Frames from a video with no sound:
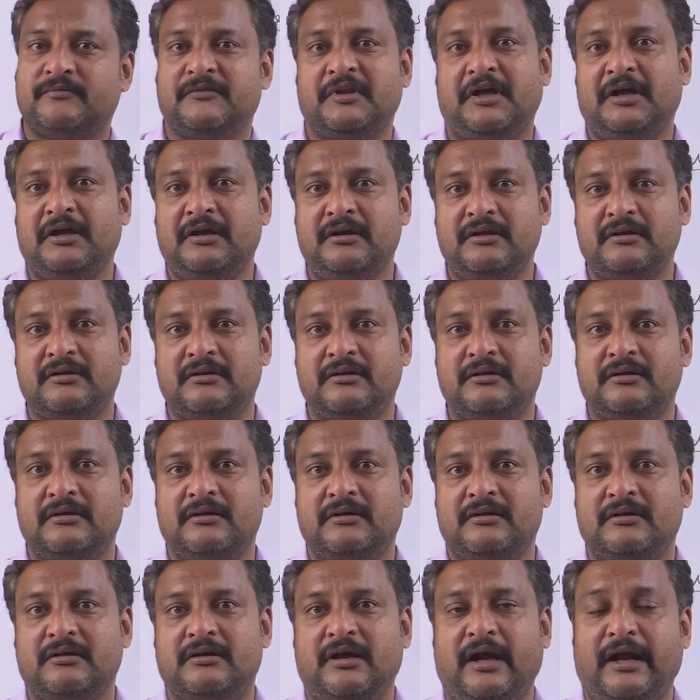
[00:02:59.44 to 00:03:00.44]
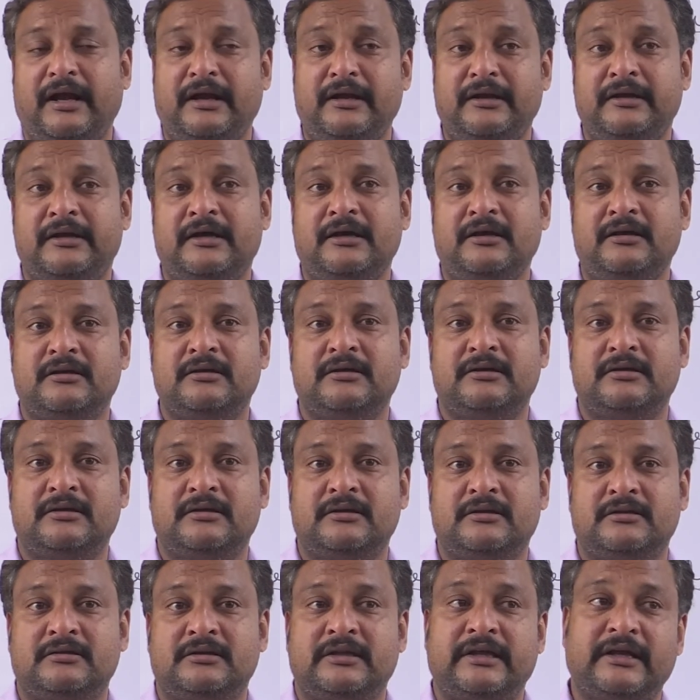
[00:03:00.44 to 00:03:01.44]
and
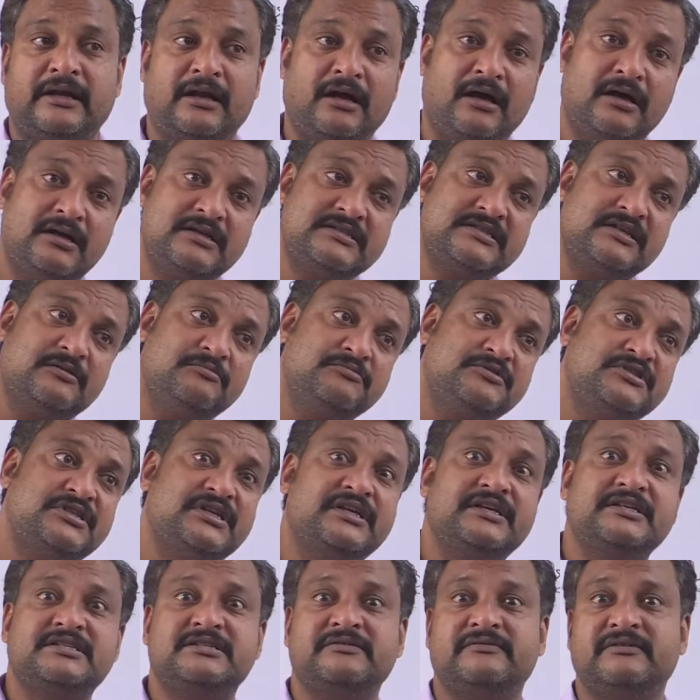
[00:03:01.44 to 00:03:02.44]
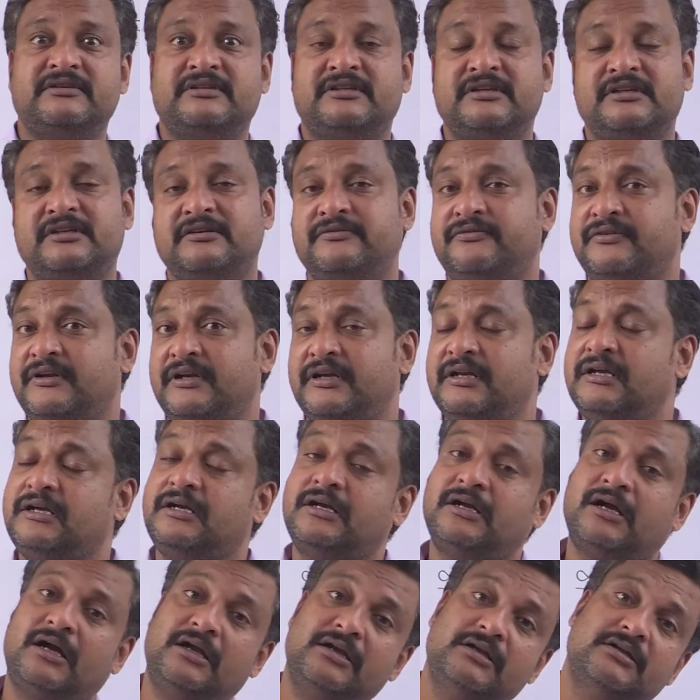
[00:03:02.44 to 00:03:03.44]
there are some trees with different
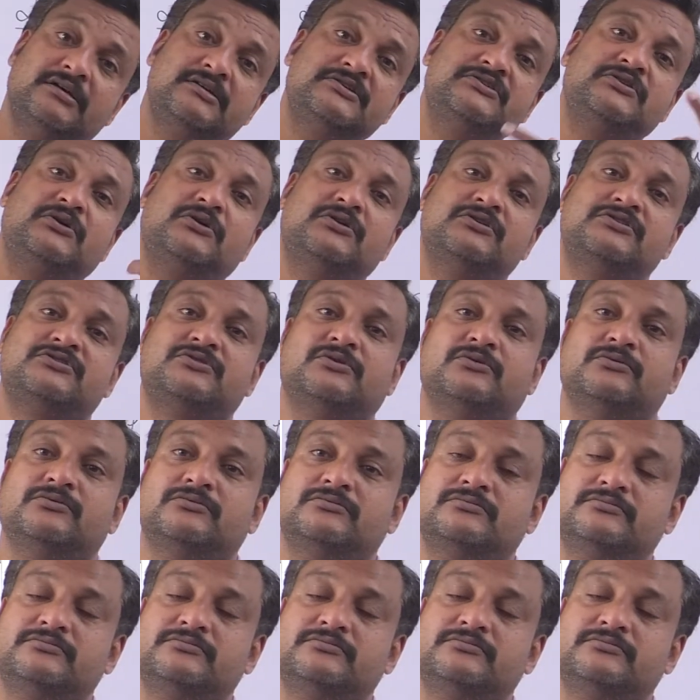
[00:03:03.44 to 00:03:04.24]
colors also.